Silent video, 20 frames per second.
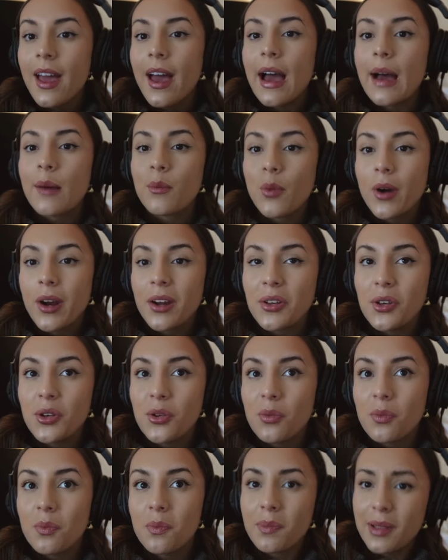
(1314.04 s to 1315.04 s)
and where
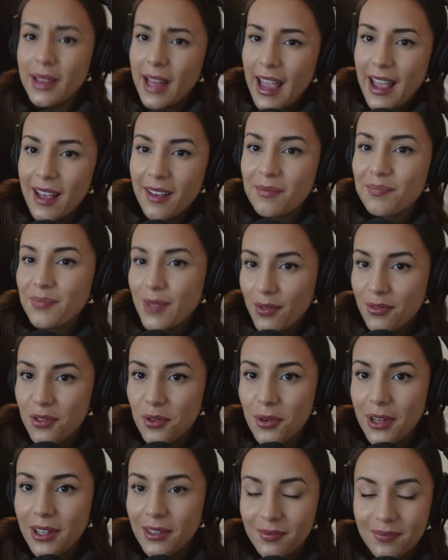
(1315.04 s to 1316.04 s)
you play, if you
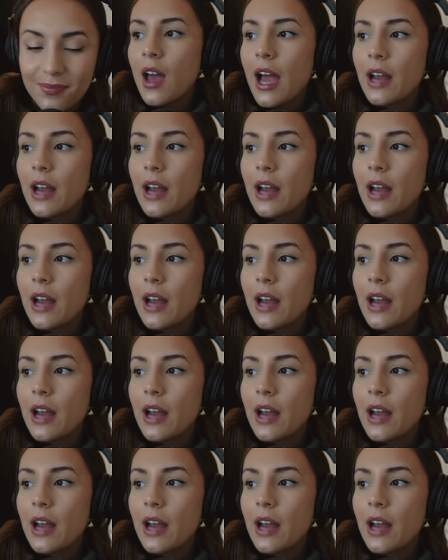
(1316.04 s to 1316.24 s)
will.